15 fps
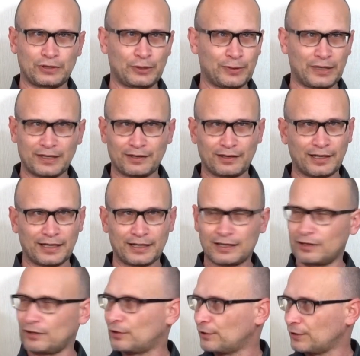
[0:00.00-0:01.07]
You either like
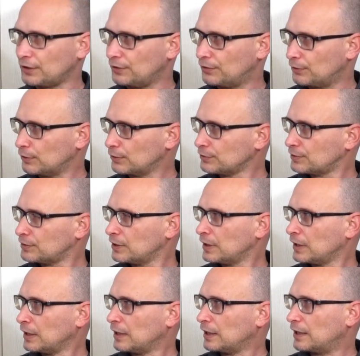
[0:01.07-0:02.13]
it or you don't.
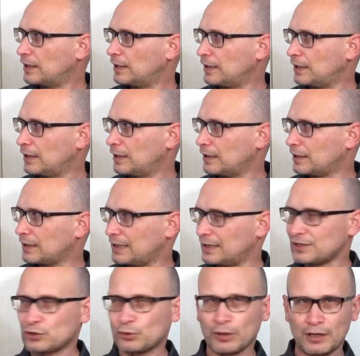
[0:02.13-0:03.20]
It
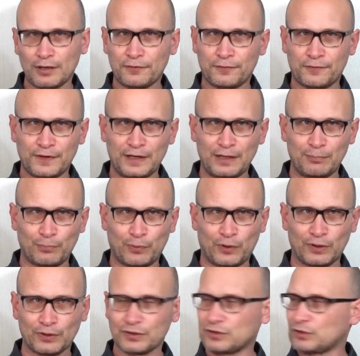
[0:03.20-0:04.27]
is quite a firm
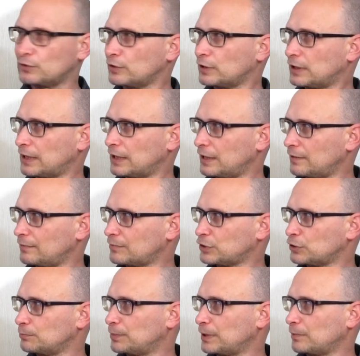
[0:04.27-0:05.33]
board, so again,
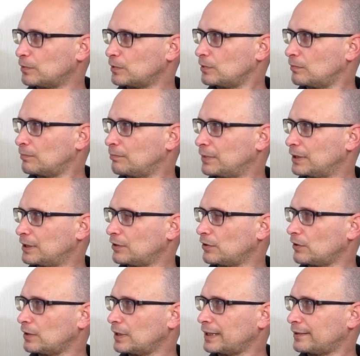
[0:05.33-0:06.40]
some people may
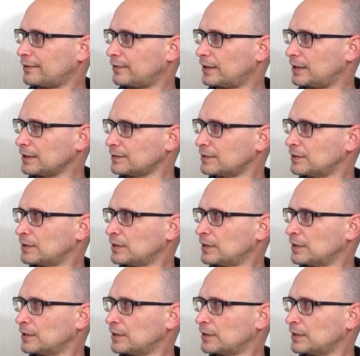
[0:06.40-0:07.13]
not like that.